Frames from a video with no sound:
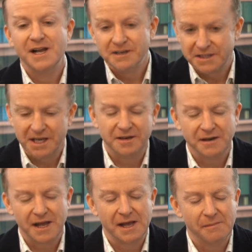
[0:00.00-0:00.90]
to
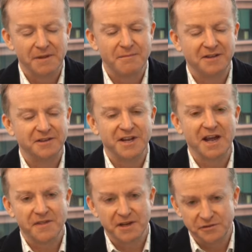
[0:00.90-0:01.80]
get the message
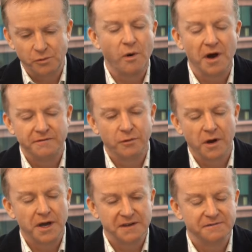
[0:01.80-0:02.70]
out there to a wider
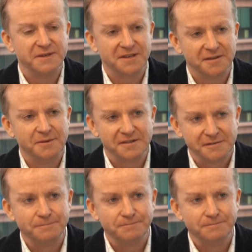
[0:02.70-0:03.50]
variety of participants.